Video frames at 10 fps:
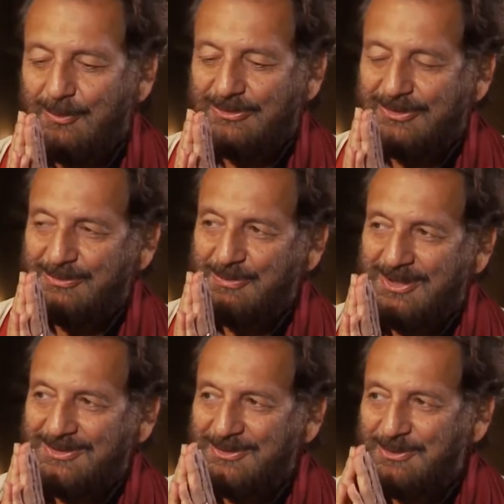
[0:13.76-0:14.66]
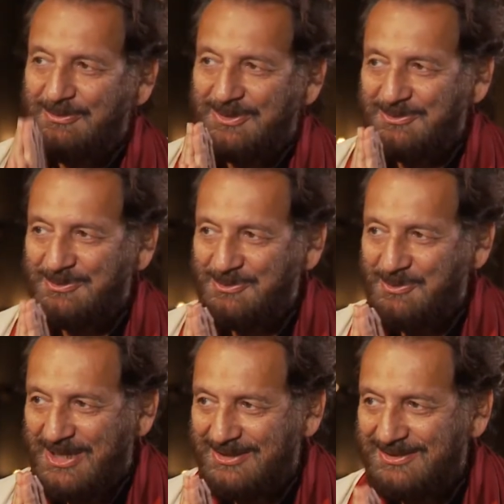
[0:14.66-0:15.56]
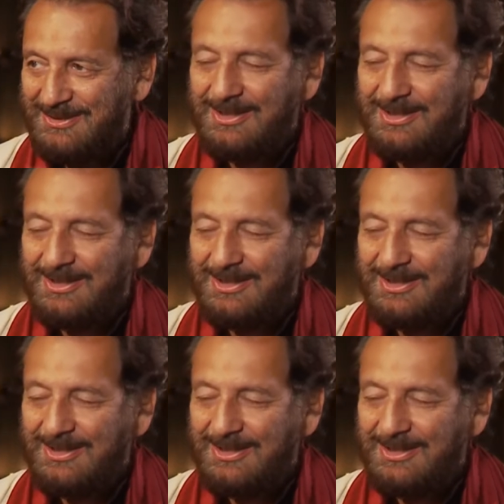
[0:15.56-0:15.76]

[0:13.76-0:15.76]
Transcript: almost as me and the universe was one,